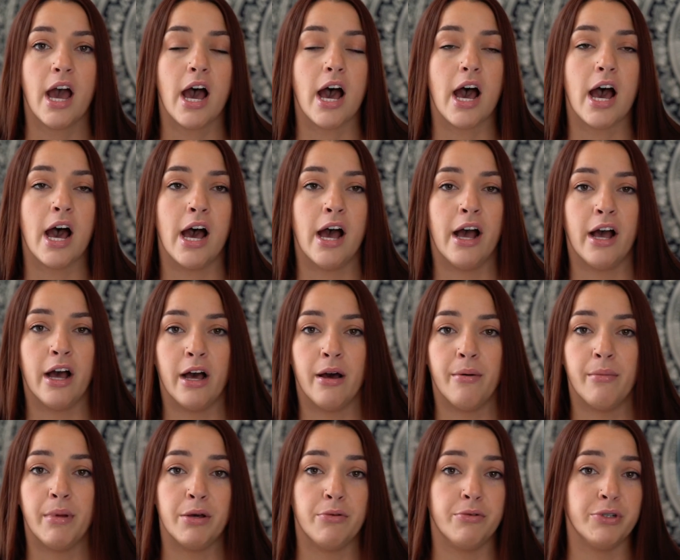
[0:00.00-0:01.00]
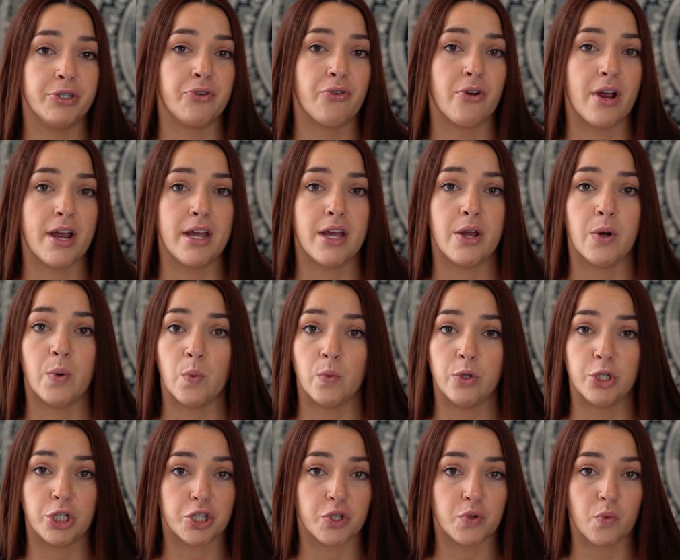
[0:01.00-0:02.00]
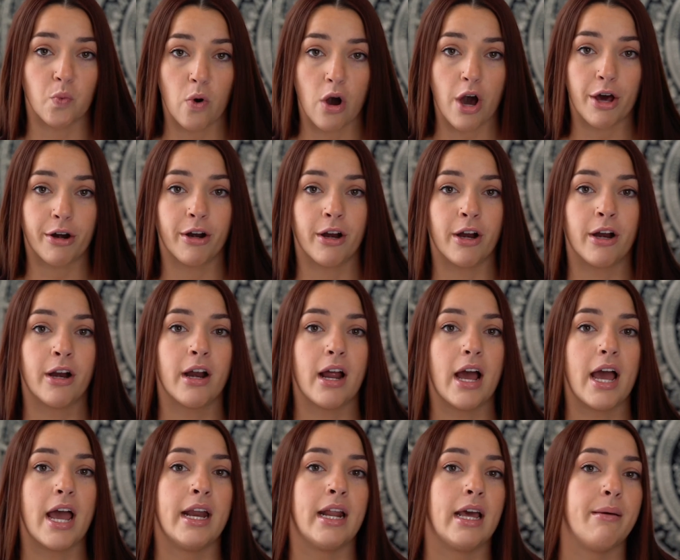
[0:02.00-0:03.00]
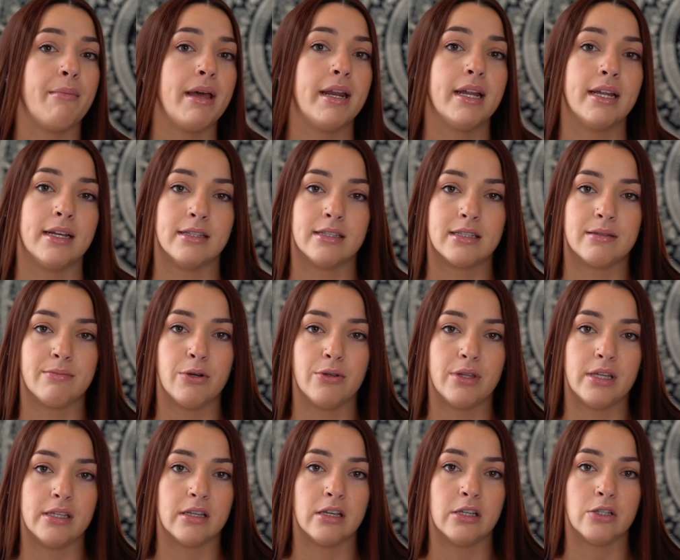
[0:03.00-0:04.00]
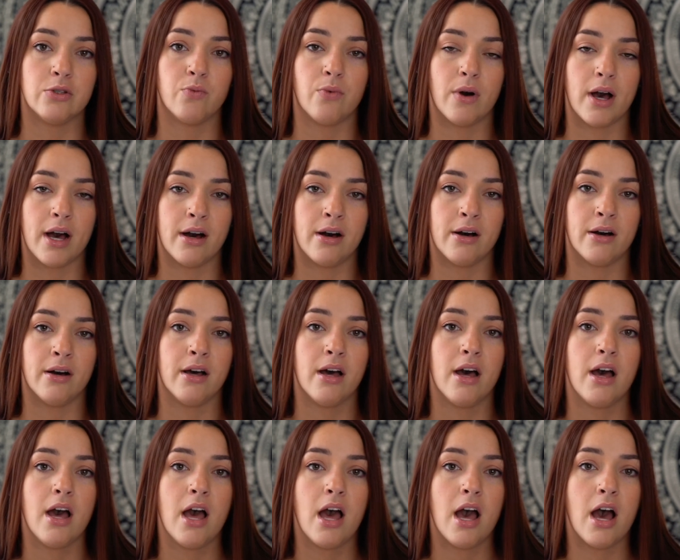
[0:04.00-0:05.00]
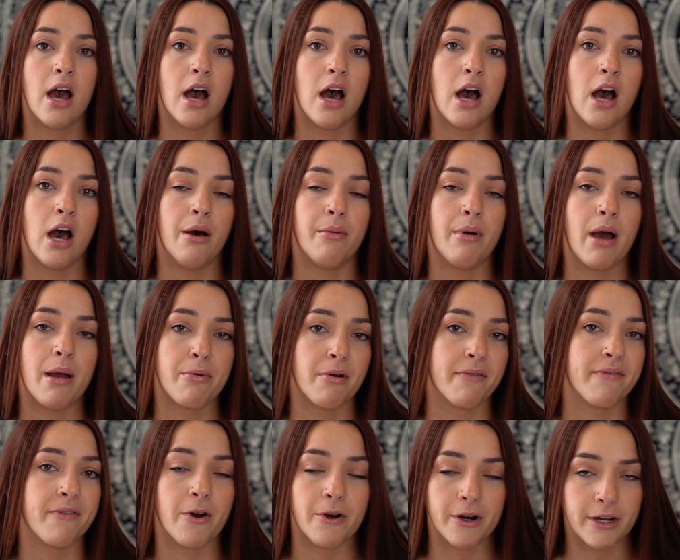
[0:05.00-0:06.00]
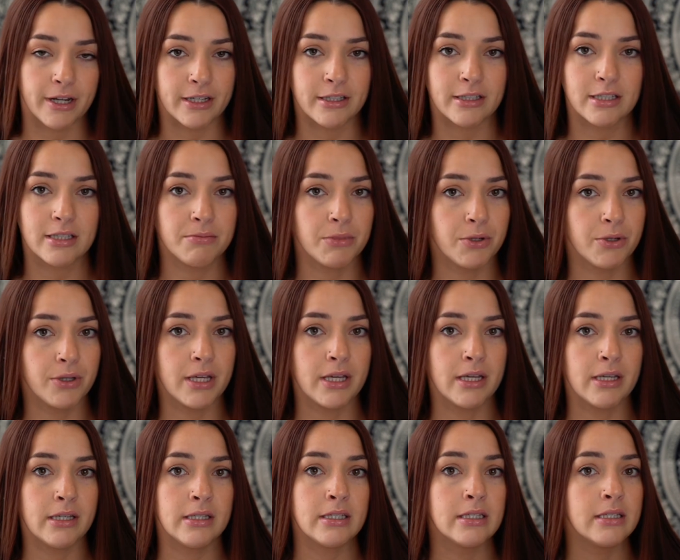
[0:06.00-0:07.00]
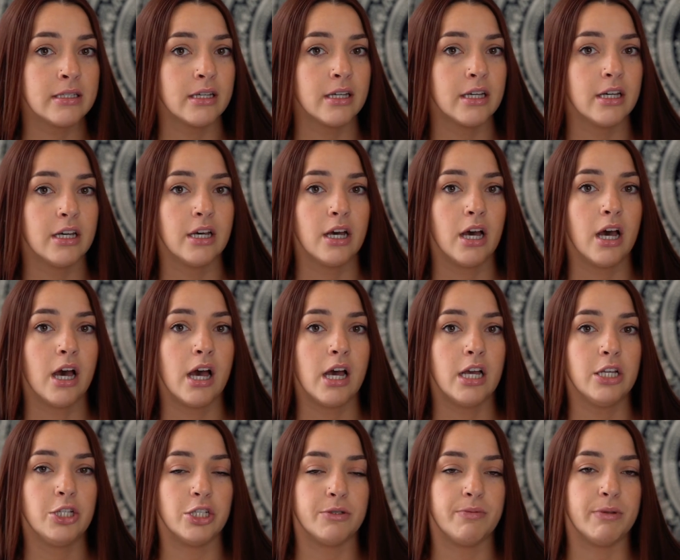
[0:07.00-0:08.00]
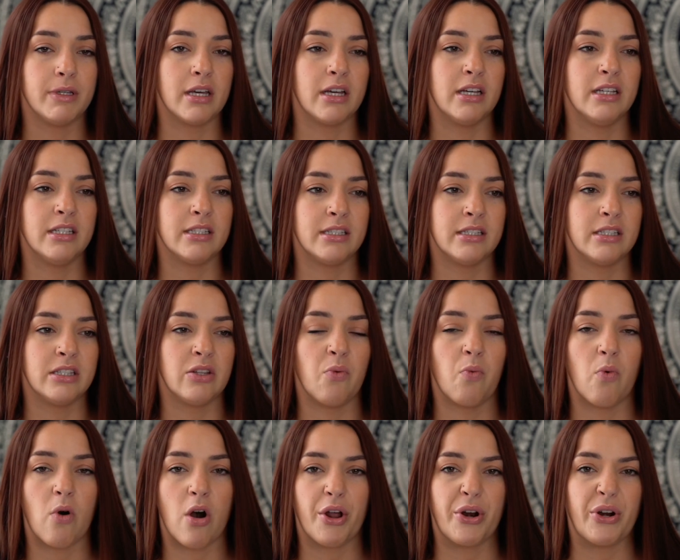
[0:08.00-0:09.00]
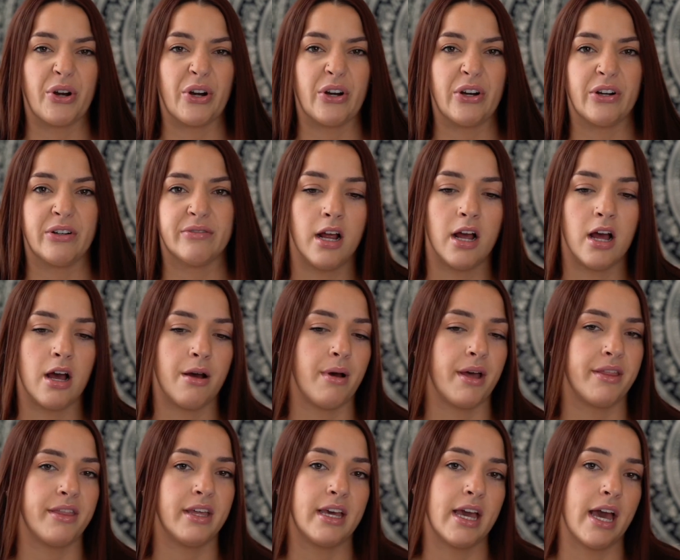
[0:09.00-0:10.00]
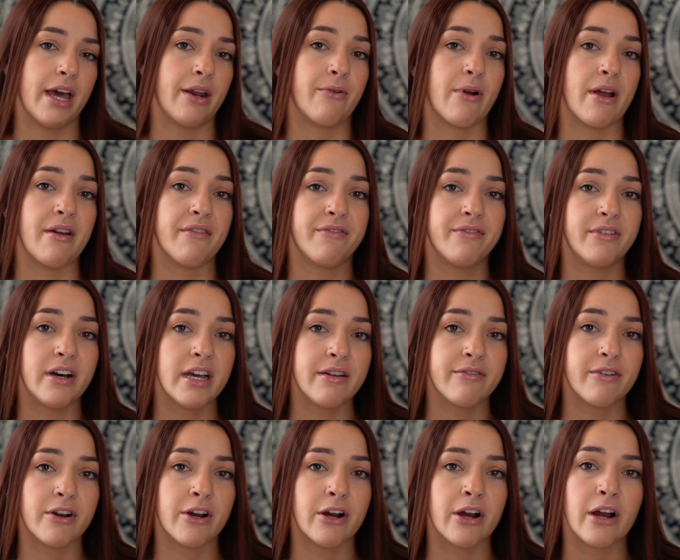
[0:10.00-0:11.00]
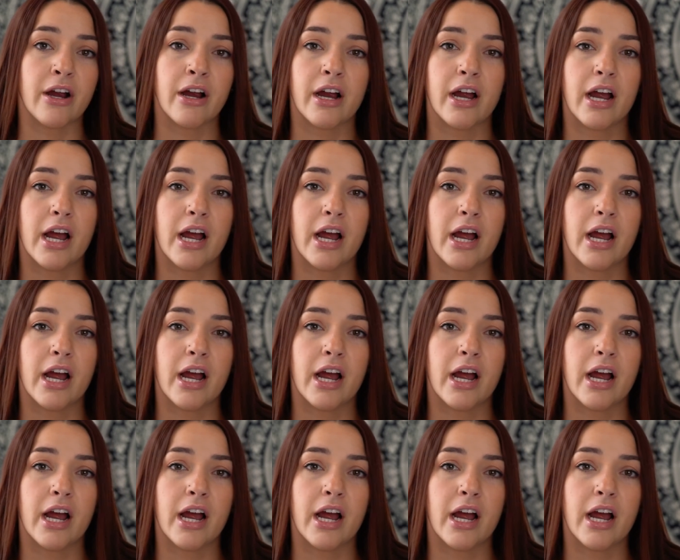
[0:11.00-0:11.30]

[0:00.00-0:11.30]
It was great in just water, and I made it in smoothies as well. I preferred it in smoothies just because the water, I think it had great flavor.